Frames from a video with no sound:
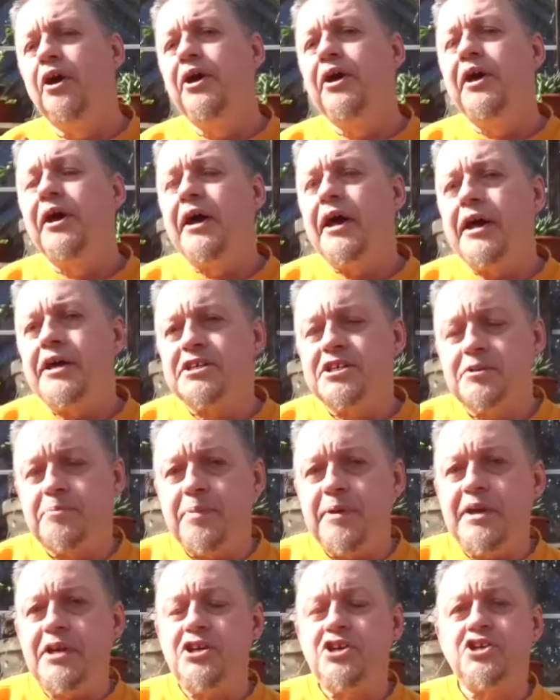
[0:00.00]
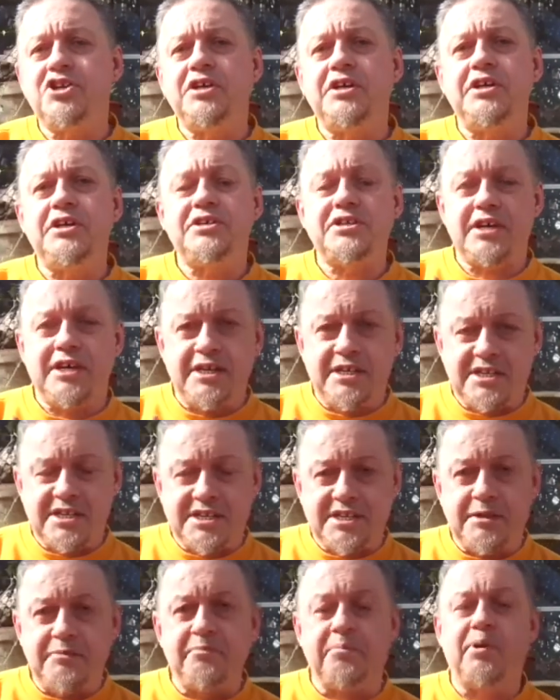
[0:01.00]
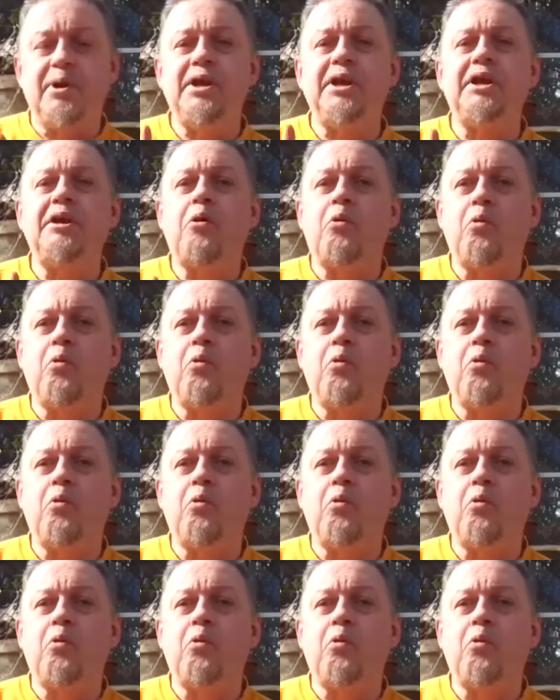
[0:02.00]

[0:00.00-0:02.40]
A species is simply